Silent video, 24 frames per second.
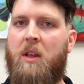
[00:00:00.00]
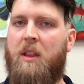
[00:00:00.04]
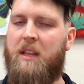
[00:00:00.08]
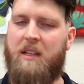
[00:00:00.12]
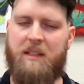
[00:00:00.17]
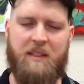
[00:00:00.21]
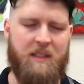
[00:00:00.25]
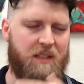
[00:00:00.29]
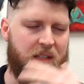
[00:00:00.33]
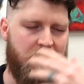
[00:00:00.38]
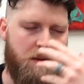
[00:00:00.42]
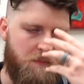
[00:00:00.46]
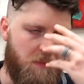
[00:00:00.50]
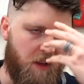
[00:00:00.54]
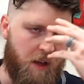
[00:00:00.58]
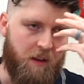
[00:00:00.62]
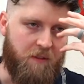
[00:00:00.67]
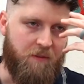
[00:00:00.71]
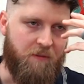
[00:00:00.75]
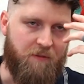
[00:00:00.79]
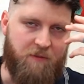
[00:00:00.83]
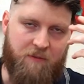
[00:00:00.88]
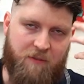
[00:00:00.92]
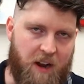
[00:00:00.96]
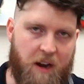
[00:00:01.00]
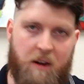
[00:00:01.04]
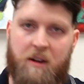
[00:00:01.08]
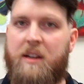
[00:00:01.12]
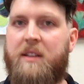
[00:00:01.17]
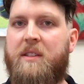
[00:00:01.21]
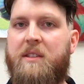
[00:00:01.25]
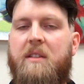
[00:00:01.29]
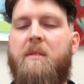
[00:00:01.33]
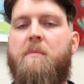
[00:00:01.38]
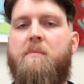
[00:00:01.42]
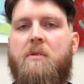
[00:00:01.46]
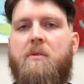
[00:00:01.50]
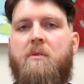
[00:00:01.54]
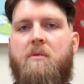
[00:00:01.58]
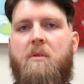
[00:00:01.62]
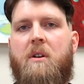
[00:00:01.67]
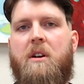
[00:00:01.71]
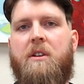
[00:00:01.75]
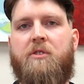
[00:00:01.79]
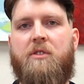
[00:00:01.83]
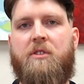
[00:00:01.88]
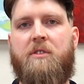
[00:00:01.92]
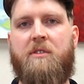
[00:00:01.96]
These seem like very simple
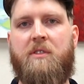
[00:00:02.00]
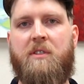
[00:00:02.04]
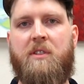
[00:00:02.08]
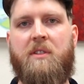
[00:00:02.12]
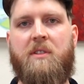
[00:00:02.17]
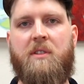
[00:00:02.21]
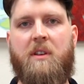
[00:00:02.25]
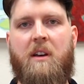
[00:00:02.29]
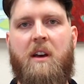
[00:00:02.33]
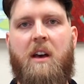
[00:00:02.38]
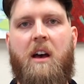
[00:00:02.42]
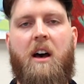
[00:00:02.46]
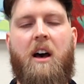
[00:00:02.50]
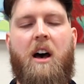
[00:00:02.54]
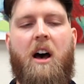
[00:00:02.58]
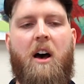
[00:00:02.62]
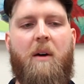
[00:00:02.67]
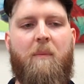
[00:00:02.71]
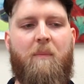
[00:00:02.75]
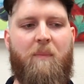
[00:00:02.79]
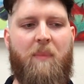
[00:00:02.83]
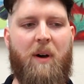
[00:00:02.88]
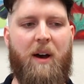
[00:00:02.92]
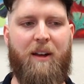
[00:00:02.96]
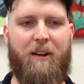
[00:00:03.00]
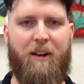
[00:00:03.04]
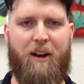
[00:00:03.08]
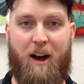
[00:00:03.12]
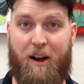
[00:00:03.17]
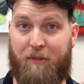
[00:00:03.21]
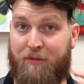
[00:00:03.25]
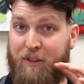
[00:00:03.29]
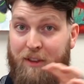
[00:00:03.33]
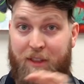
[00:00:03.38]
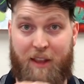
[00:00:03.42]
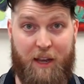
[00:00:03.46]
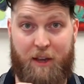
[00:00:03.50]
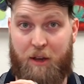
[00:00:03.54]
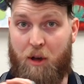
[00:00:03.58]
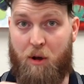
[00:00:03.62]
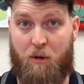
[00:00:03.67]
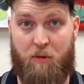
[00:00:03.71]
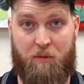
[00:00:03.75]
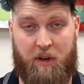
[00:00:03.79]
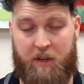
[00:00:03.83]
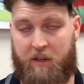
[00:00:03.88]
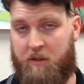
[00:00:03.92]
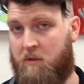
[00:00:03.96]
questions, but often they
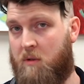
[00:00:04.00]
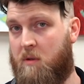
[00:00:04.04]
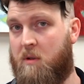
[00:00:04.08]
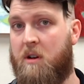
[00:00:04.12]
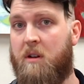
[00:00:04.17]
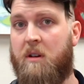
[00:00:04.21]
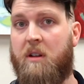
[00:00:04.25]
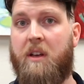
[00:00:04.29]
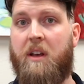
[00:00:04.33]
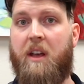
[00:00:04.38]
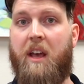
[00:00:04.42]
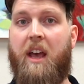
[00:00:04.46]
go ignored,